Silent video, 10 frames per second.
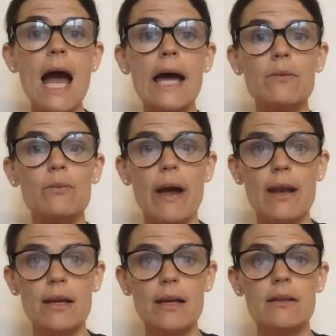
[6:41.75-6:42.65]
and
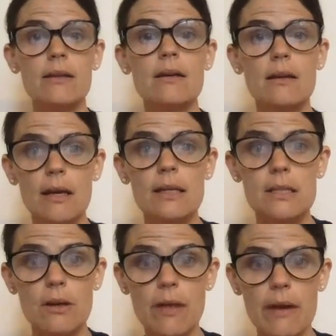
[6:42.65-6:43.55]
running
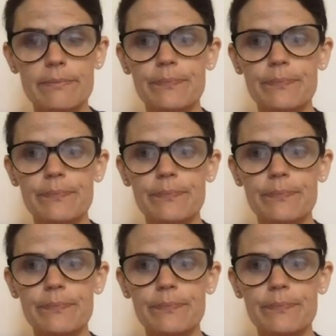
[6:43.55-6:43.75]
until then.